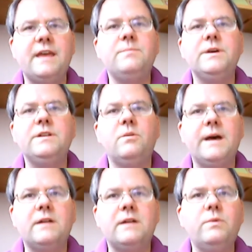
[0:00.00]
But no
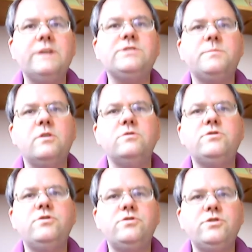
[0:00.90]
matter which approach
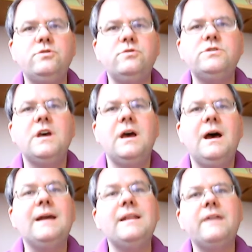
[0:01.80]
you choose,
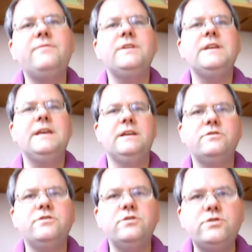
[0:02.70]
I'd like for you to
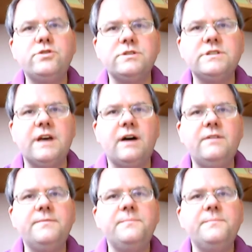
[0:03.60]
introduce yourself.